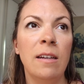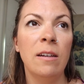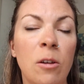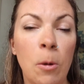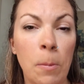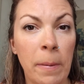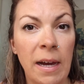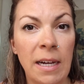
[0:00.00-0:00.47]

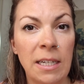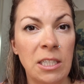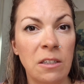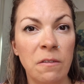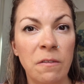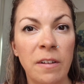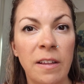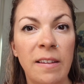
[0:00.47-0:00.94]

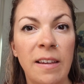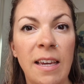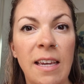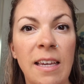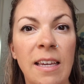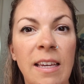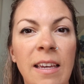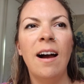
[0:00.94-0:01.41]
compassion
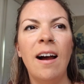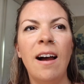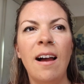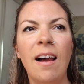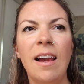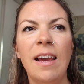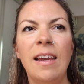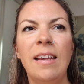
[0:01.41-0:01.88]
fatigue,
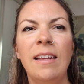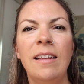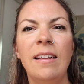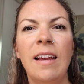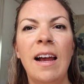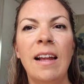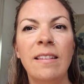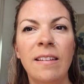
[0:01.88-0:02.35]
I
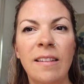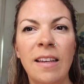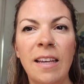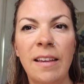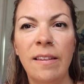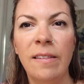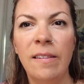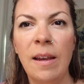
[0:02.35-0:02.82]
had to
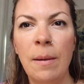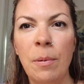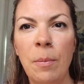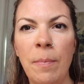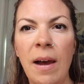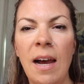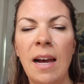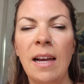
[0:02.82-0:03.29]
take a
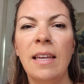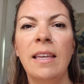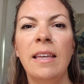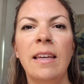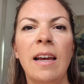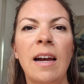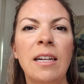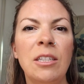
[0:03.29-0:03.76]
step back.
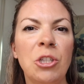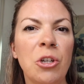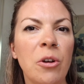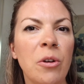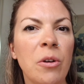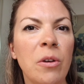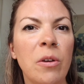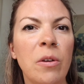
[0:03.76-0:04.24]
I
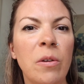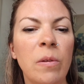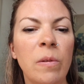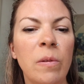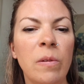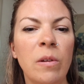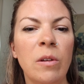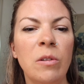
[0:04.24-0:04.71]

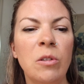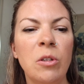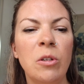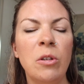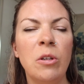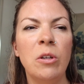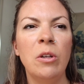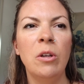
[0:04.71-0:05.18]
chose
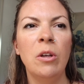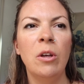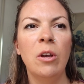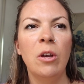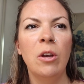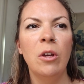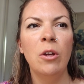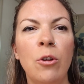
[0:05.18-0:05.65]
to
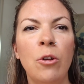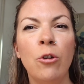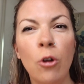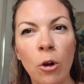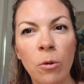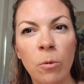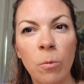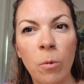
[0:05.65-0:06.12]

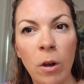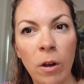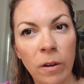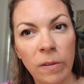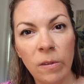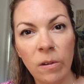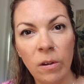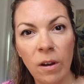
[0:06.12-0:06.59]
not
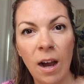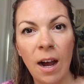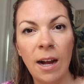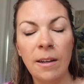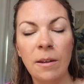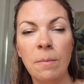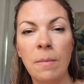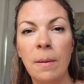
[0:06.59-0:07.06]
work so
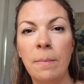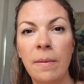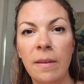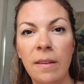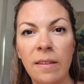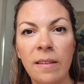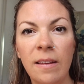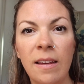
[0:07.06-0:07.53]
hard in my
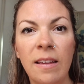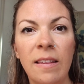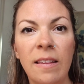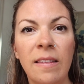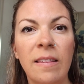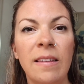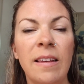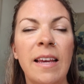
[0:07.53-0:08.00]

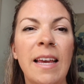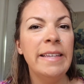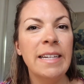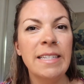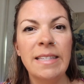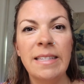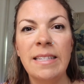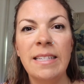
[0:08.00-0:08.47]
business.
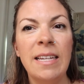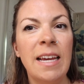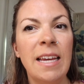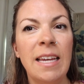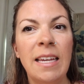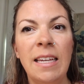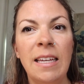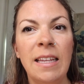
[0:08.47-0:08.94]

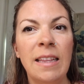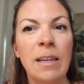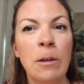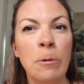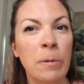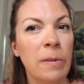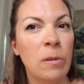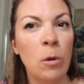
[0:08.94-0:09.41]
Yesterday,
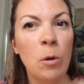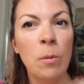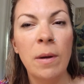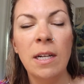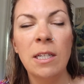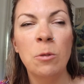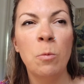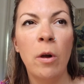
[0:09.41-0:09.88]
there was so
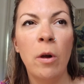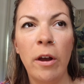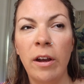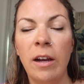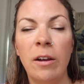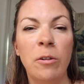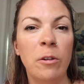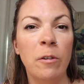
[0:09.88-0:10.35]
much
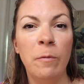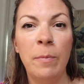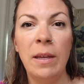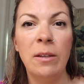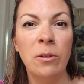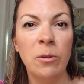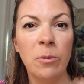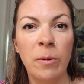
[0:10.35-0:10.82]
work I could have
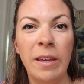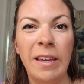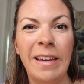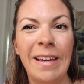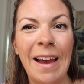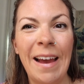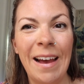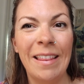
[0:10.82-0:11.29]
been
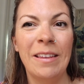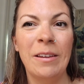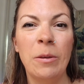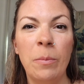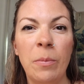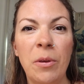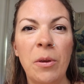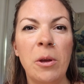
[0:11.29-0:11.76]
doing at the
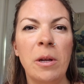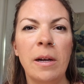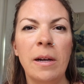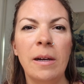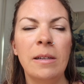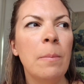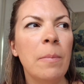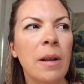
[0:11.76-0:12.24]

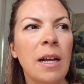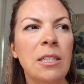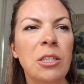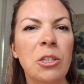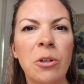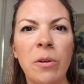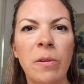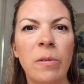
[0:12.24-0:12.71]
computer, but I
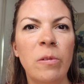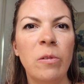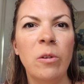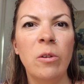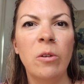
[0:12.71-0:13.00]
chose to